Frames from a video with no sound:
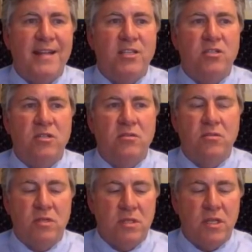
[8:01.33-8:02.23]
to that
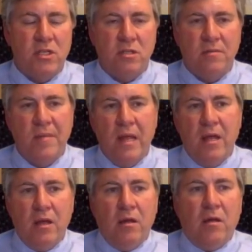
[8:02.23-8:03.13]
jurisdiction.
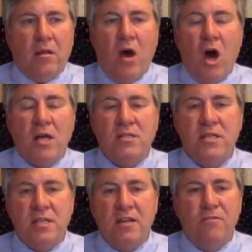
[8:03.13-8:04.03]
The
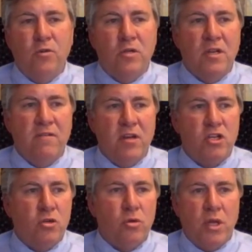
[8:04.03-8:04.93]
answer is unfortunately very
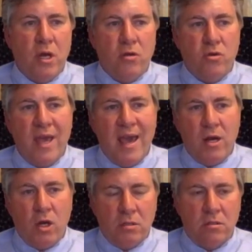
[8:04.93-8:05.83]
short: no, you
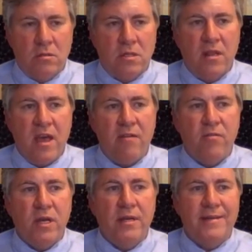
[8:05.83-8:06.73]
cannot. South
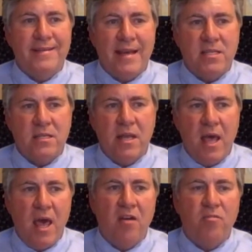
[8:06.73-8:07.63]
Africa doesn't
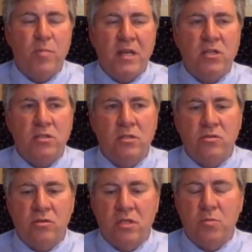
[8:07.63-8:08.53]
have
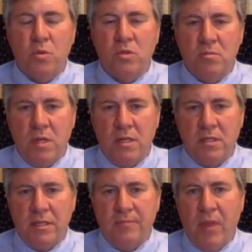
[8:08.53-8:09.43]
pension
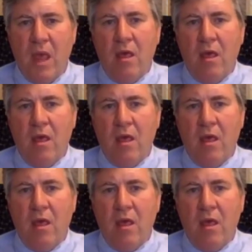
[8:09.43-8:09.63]
transportability.